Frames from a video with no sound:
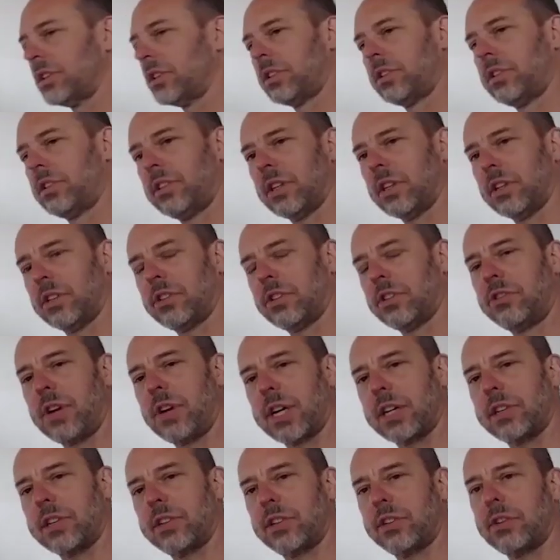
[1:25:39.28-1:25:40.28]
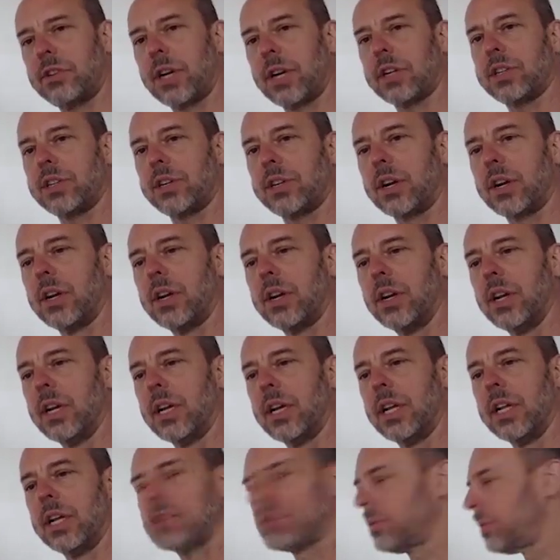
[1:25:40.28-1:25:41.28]
a strict structure.
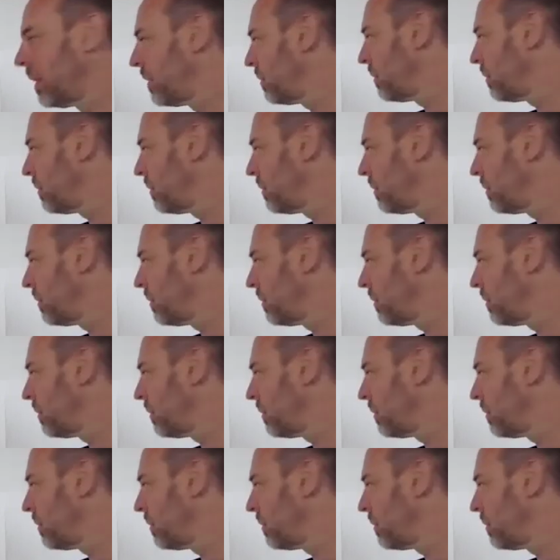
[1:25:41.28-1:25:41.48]
And it's one